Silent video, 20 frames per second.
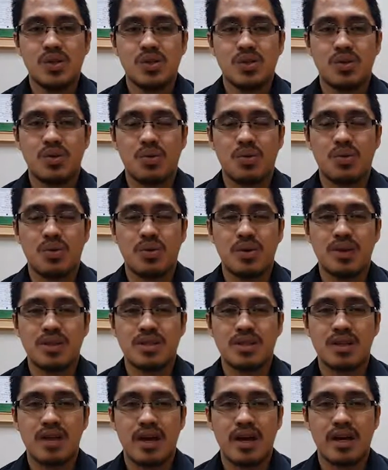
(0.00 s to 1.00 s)
So
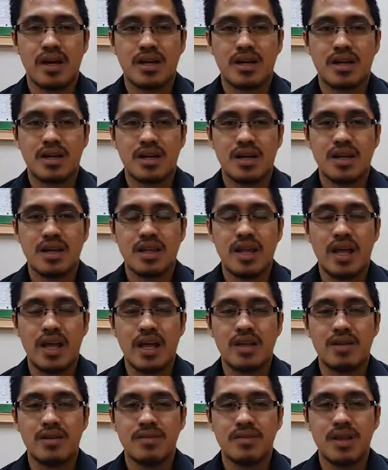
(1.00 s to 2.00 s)
it's like at the
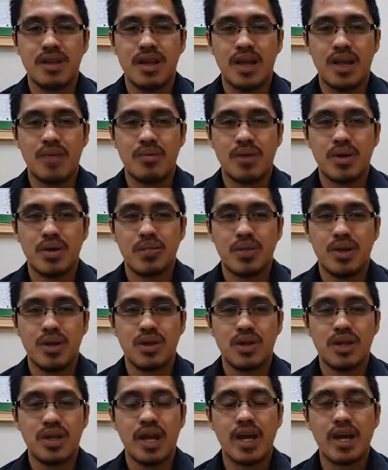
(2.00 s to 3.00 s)
end of the day, when
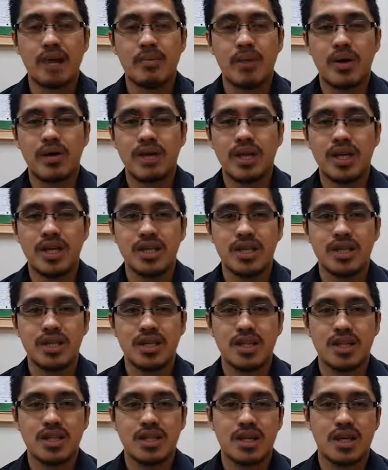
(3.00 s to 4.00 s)
you think about
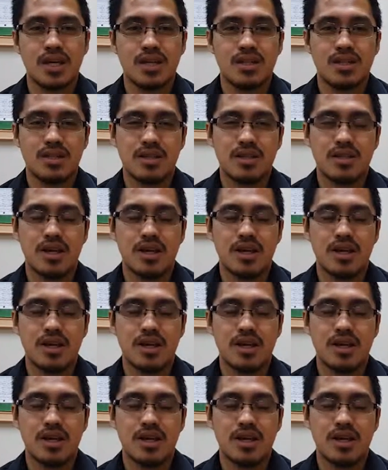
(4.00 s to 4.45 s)
teaching these kids,